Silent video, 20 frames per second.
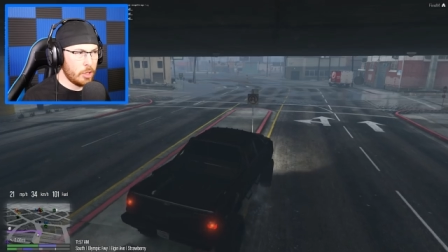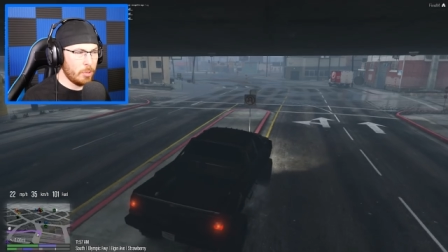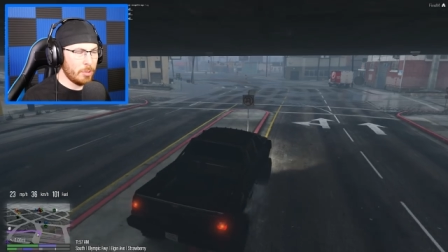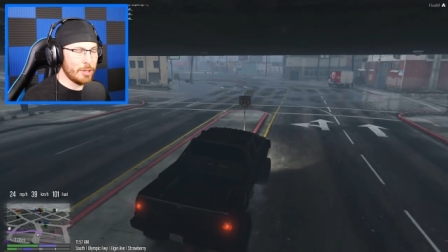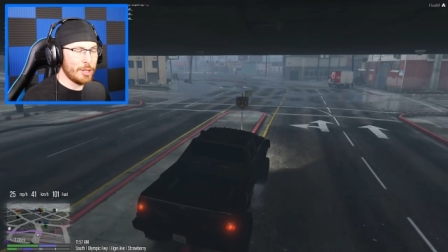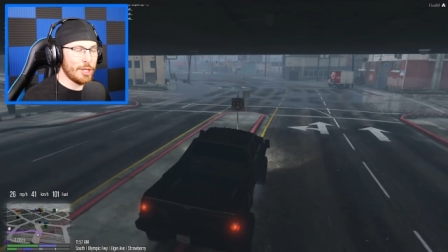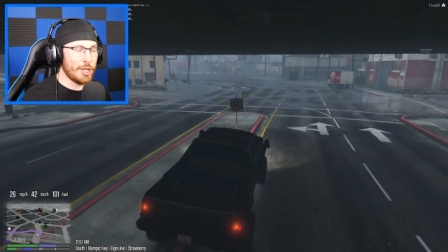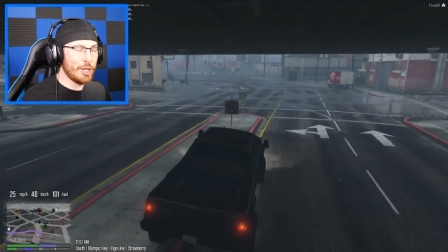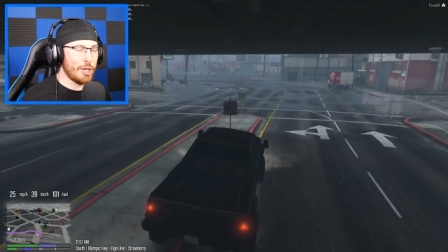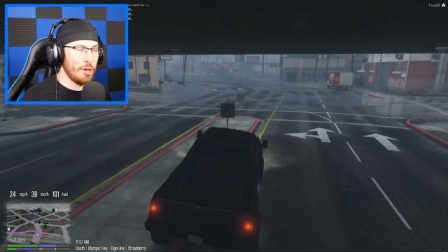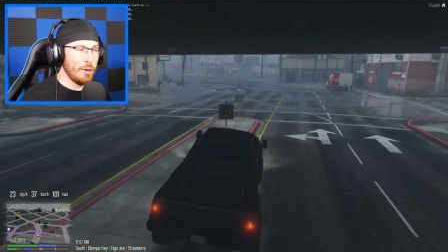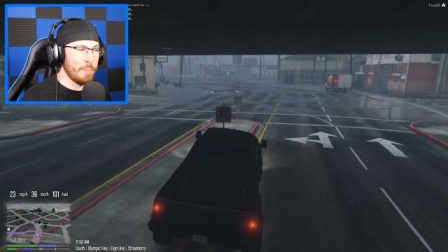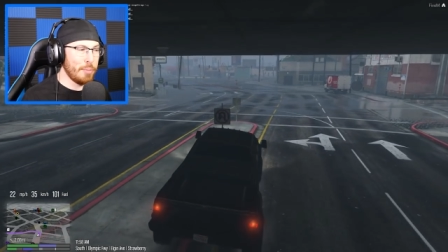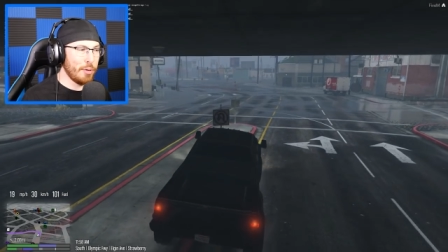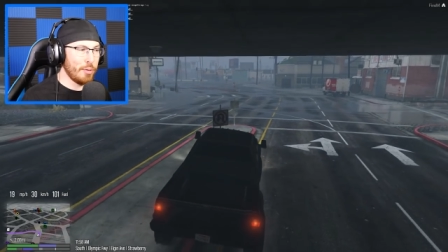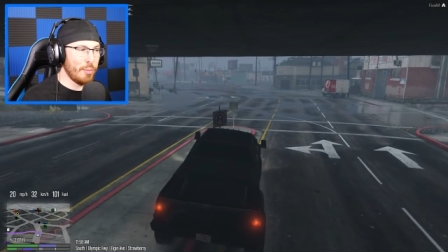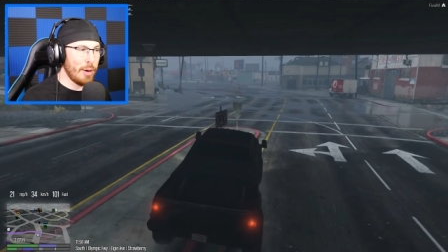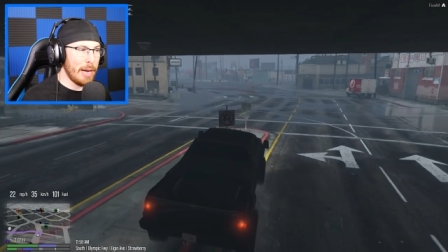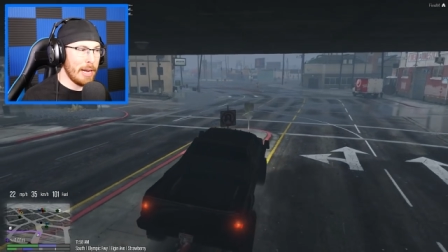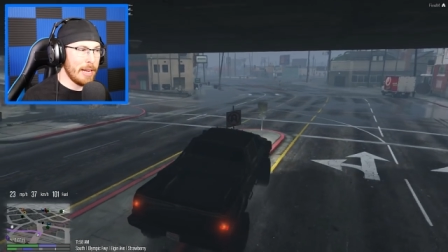So it's
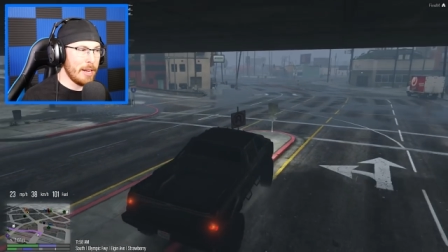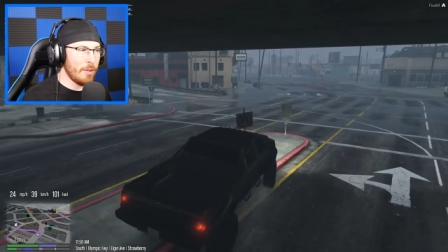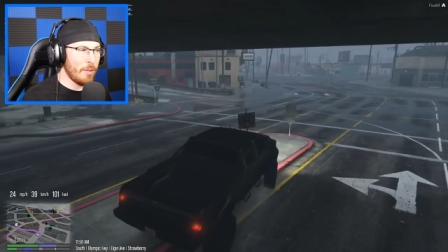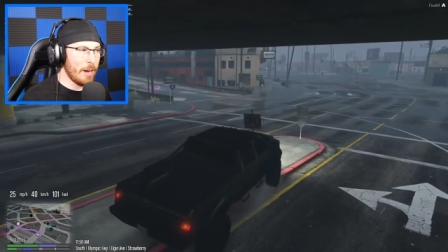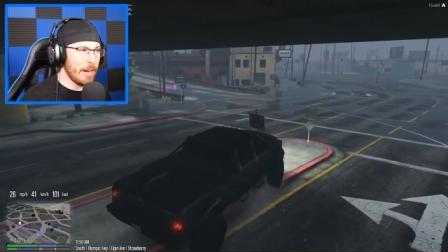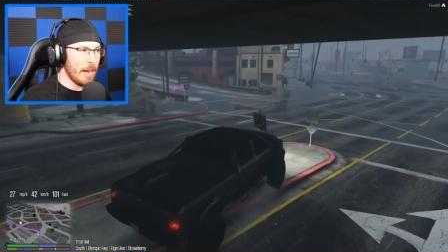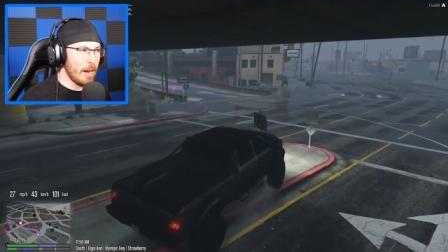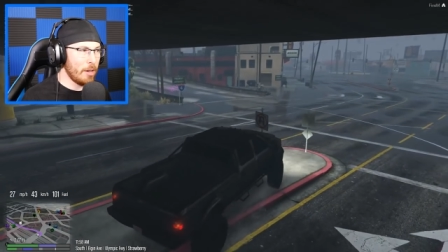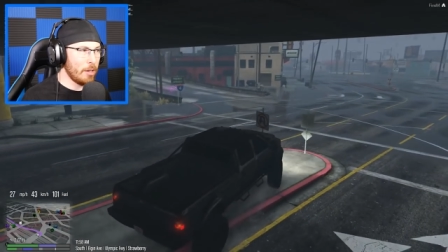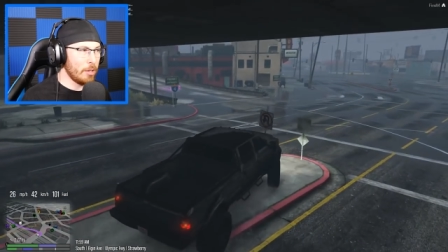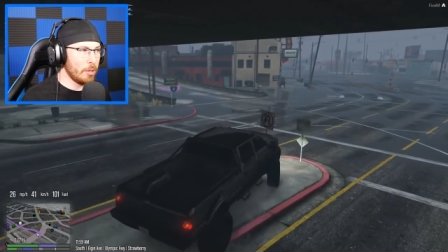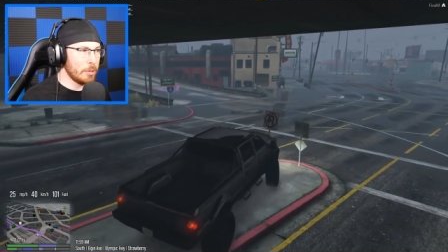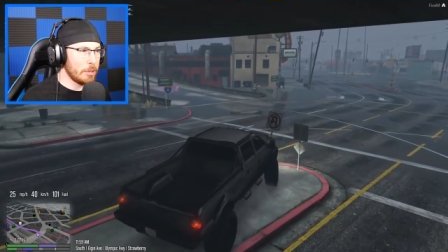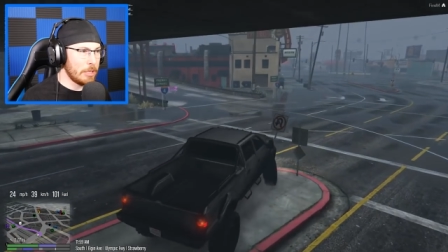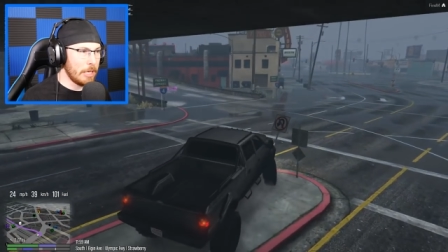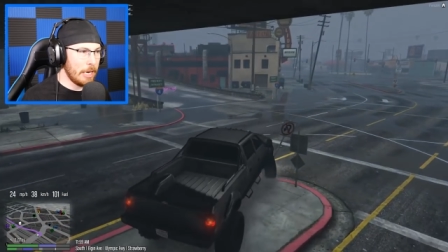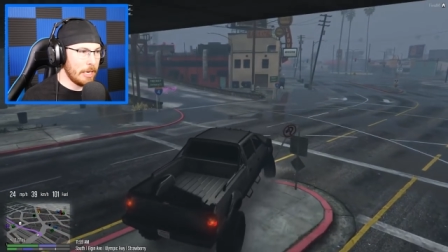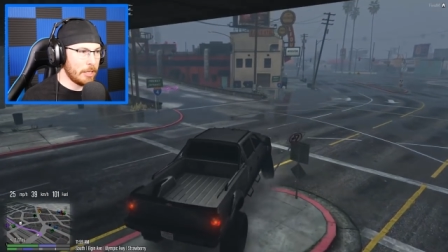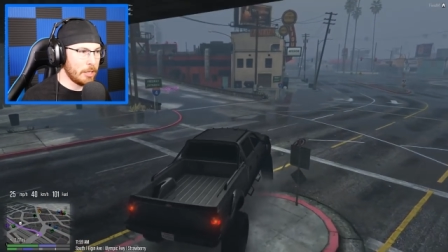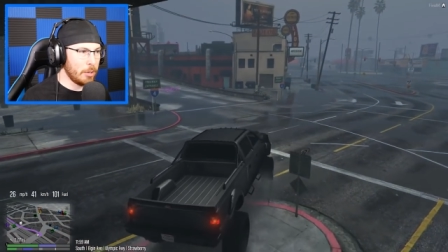super rainy right now in Los
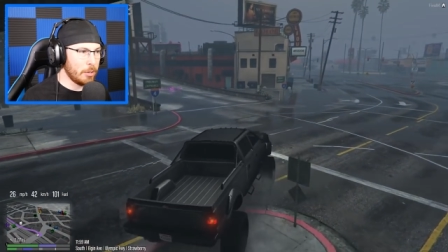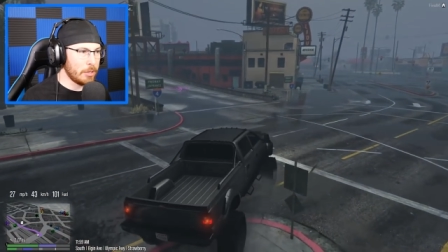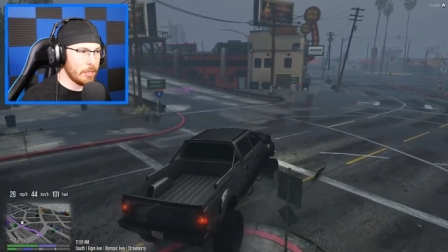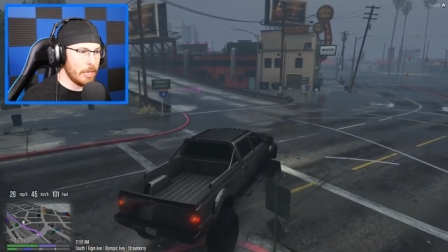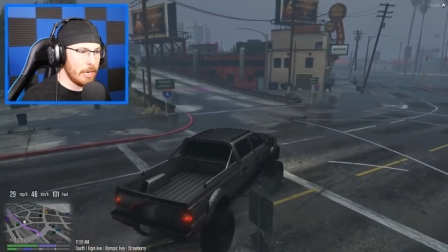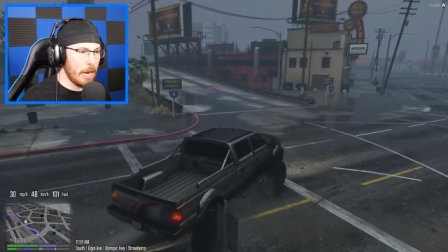Santos,